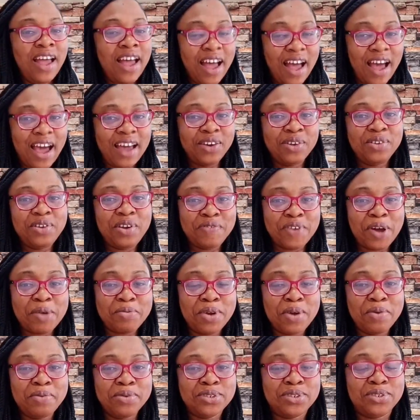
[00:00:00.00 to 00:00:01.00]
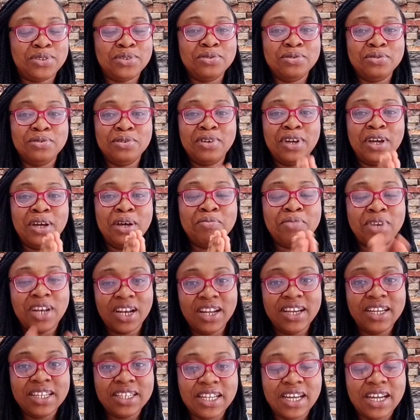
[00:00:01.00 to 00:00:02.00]
I don't know if I'll be able to
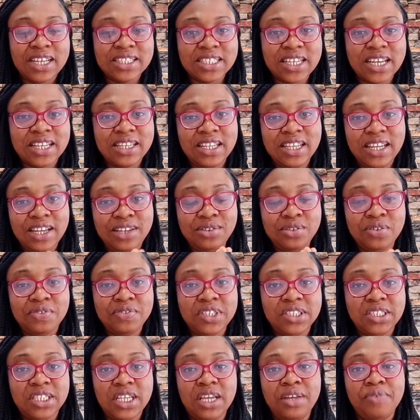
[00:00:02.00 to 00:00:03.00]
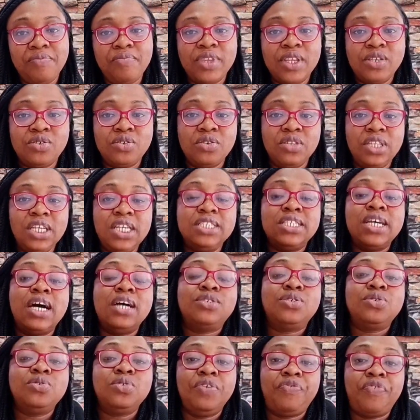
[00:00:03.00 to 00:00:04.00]
clear that at the end of the day. So these
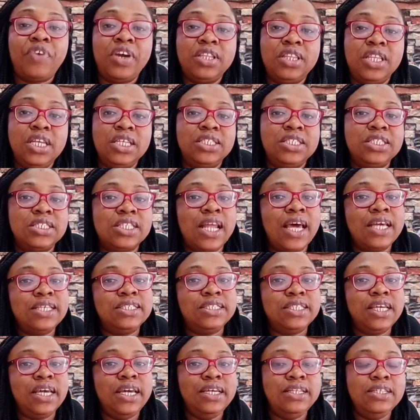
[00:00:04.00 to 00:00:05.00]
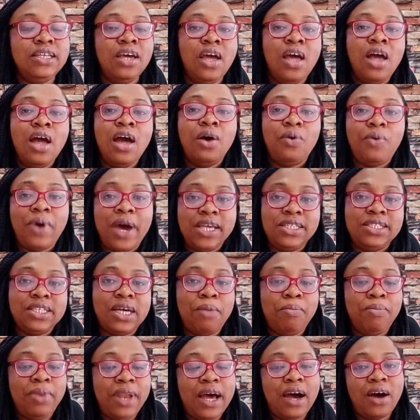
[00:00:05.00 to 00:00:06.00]
are two different things. It's like saying white
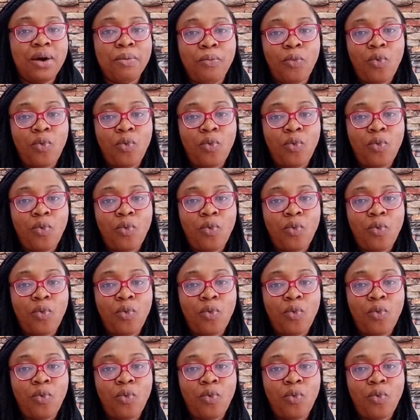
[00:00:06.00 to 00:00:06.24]
and black.